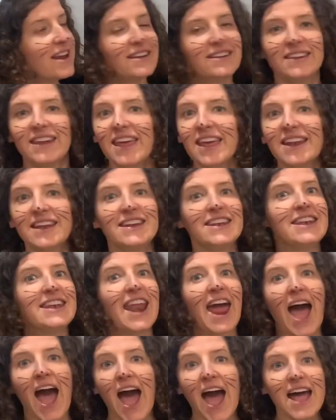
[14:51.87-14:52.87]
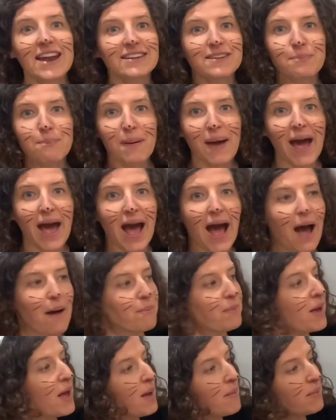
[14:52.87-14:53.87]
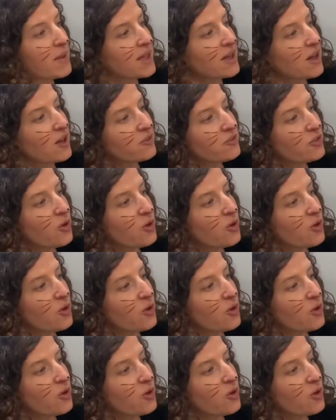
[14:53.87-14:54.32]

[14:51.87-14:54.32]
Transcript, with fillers: did not pop because